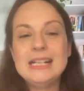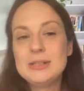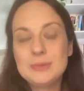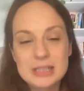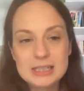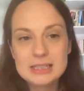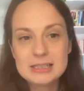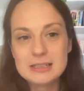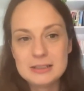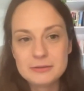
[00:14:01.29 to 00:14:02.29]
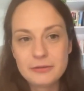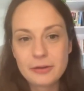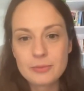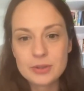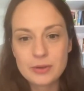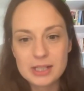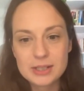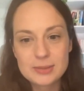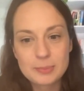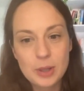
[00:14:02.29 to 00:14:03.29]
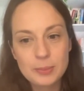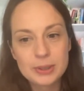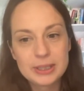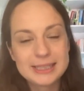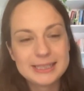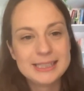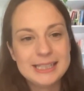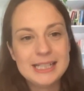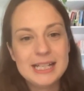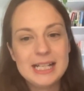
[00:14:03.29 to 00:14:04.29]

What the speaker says: It really didn't inform the riders properly